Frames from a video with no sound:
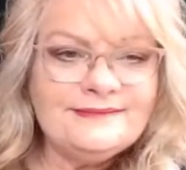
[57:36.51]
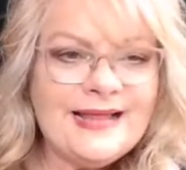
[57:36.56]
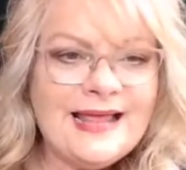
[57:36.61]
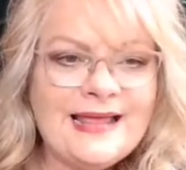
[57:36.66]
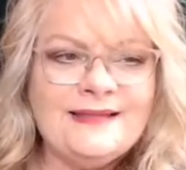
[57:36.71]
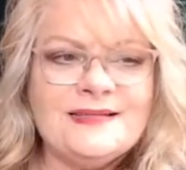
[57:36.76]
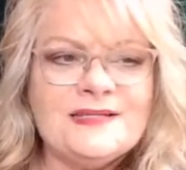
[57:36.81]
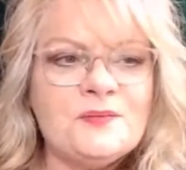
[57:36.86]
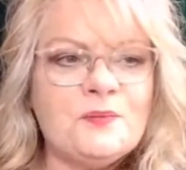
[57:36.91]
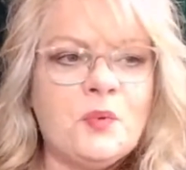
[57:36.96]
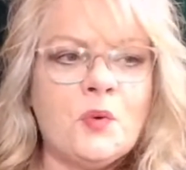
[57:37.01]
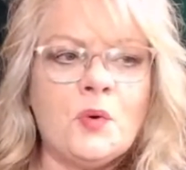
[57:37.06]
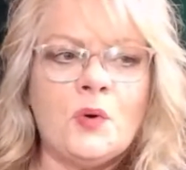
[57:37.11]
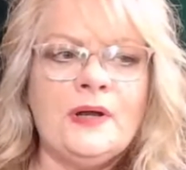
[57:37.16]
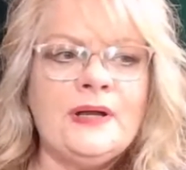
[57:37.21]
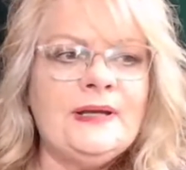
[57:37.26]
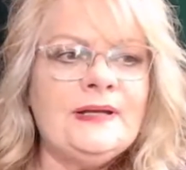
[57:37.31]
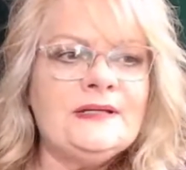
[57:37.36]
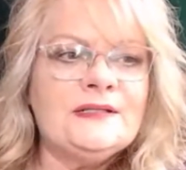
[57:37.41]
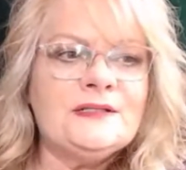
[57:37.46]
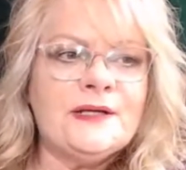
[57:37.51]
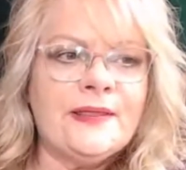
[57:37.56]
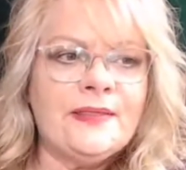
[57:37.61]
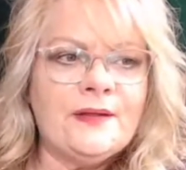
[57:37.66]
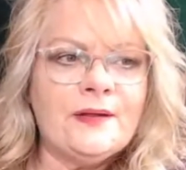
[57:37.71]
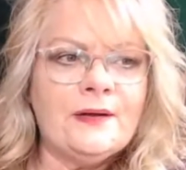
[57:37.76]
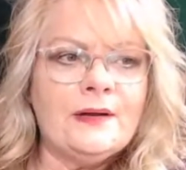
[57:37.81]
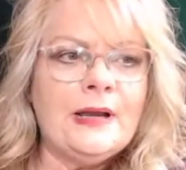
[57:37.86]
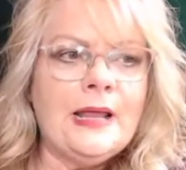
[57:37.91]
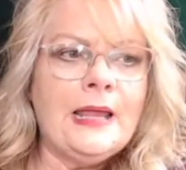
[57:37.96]
And supporting each
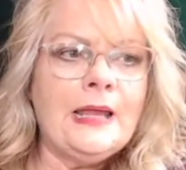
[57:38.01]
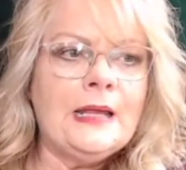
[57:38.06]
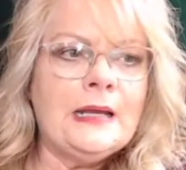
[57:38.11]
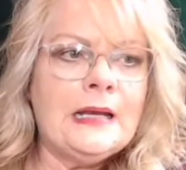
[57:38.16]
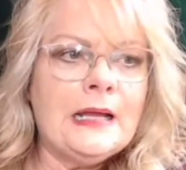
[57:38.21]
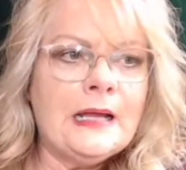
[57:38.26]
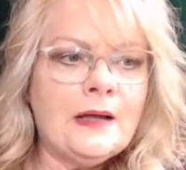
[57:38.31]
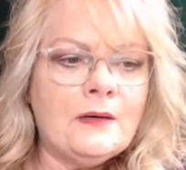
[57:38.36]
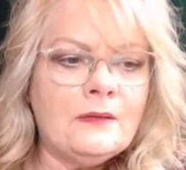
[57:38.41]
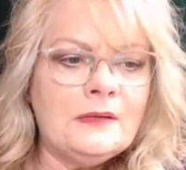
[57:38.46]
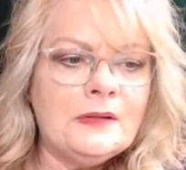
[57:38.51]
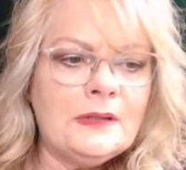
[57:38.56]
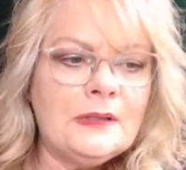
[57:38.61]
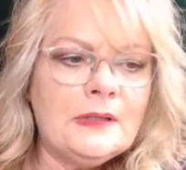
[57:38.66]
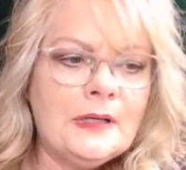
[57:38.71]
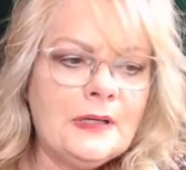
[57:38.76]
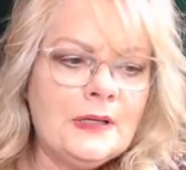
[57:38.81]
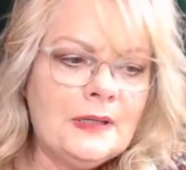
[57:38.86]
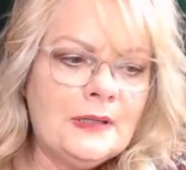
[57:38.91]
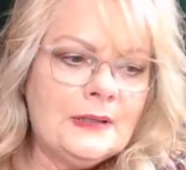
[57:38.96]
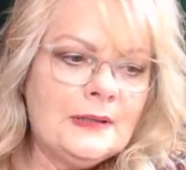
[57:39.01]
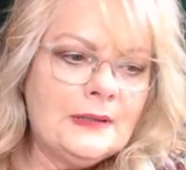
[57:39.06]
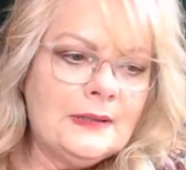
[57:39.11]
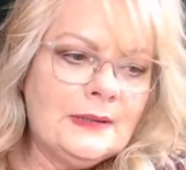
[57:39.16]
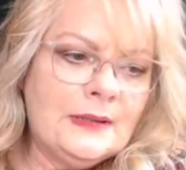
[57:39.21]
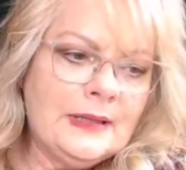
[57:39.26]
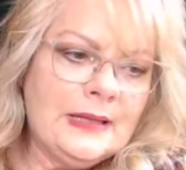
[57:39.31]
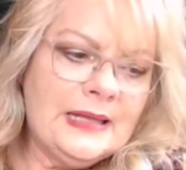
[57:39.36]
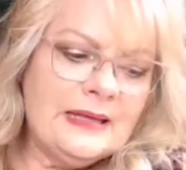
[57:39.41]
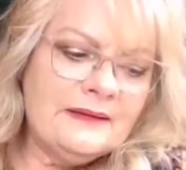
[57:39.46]
other and hanging out and
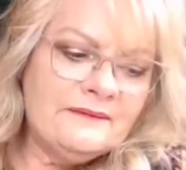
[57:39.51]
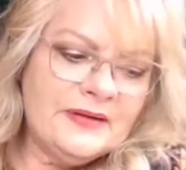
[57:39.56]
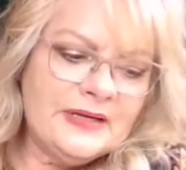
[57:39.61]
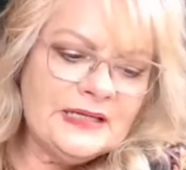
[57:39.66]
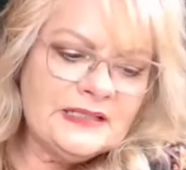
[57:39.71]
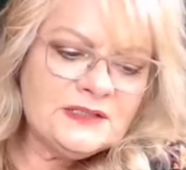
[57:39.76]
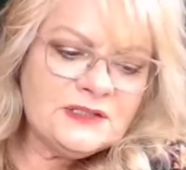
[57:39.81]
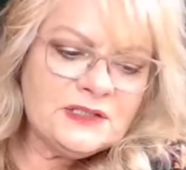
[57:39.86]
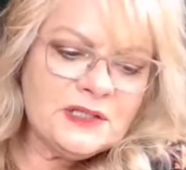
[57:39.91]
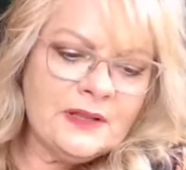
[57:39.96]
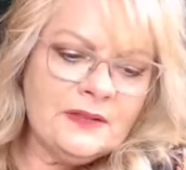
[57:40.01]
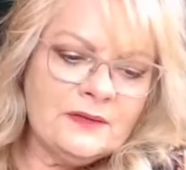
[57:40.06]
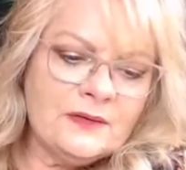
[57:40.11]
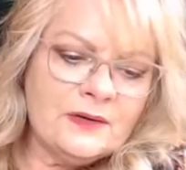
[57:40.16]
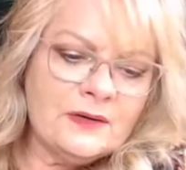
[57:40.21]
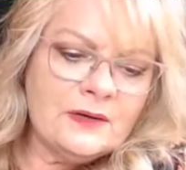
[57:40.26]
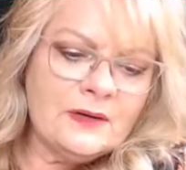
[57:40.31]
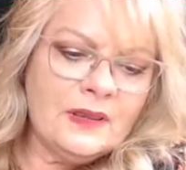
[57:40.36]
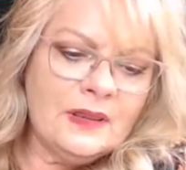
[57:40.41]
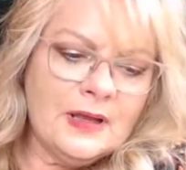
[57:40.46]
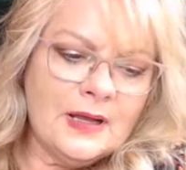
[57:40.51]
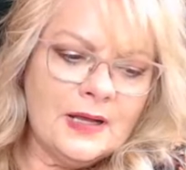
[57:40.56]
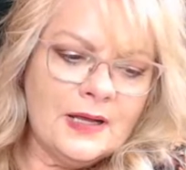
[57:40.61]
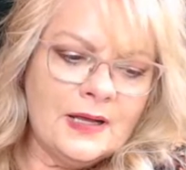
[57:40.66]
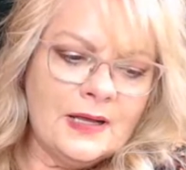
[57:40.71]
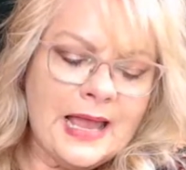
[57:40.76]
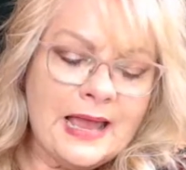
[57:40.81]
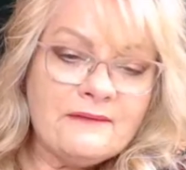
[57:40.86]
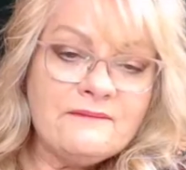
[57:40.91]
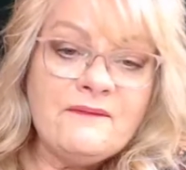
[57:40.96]
giving each other
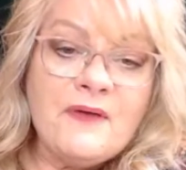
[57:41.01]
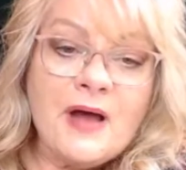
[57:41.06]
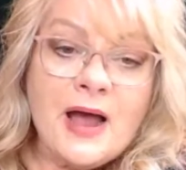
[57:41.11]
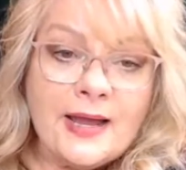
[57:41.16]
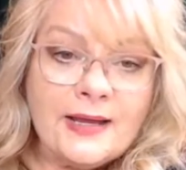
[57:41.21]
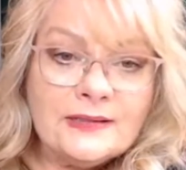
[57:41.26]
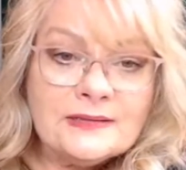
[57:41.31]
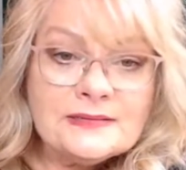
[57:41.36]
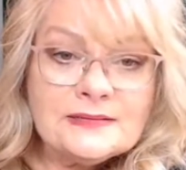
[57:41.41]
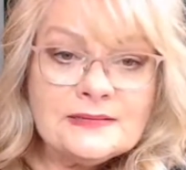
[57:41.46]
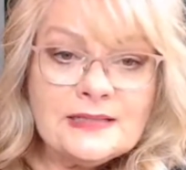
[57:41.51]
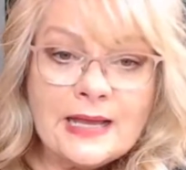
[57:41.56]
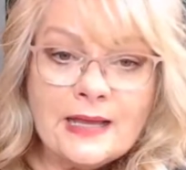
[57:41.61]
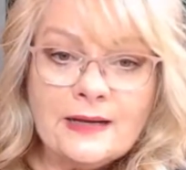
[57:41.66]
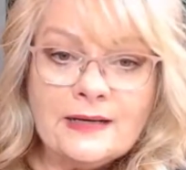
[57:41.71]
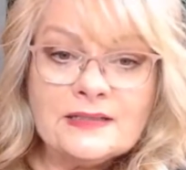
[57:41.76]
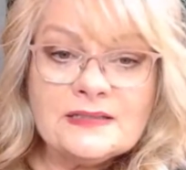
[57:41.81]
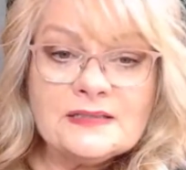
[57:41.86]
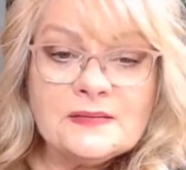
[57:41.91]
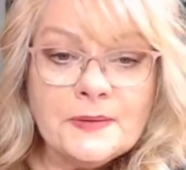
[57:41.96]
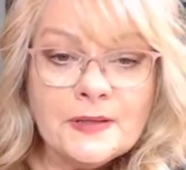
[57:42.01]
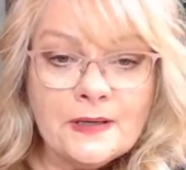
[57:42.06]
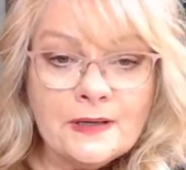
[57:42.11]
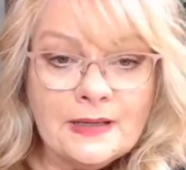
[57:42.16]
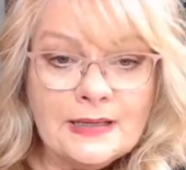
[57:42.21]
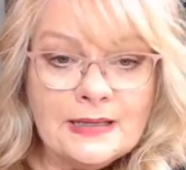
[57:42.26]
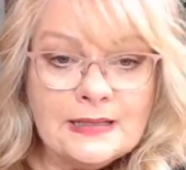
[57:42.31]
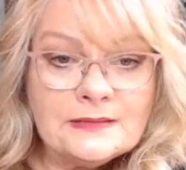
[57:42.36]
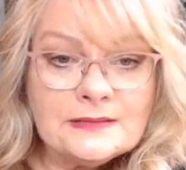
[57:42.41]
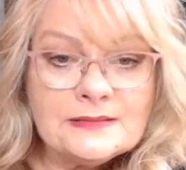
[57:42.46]
the advice and
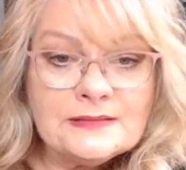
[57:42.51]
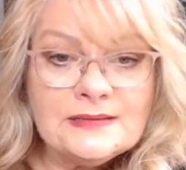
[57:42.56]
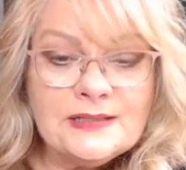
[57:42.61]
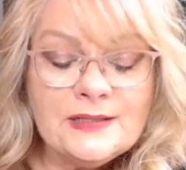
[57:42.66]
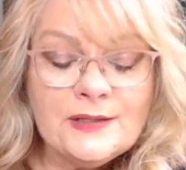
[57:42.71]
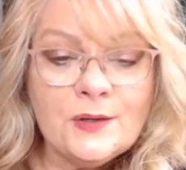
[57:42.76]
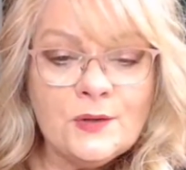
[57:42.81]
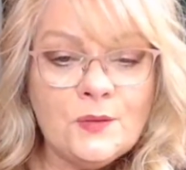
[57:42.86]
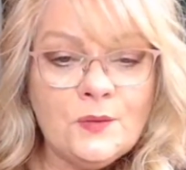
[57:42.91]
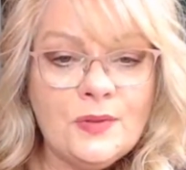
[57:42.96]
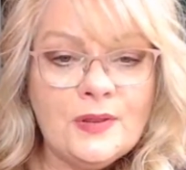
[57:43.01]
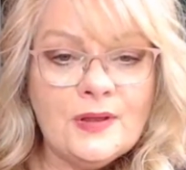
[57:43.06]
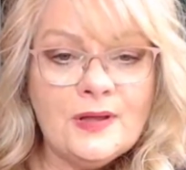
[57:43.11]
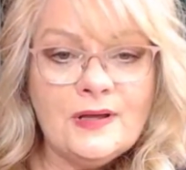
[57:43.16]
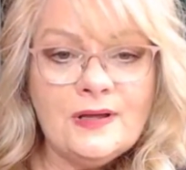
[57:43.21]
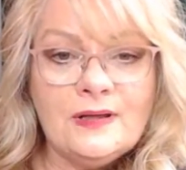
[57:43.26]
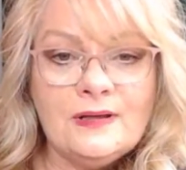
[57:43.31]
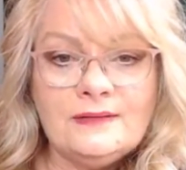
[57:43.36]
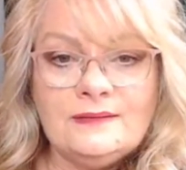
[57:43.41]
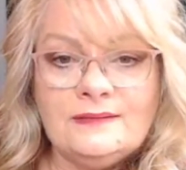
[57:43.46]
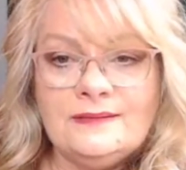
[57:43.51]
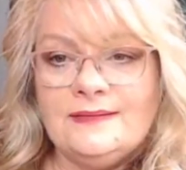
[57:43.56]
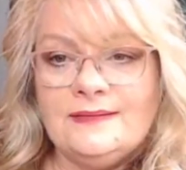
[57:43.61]
experience, the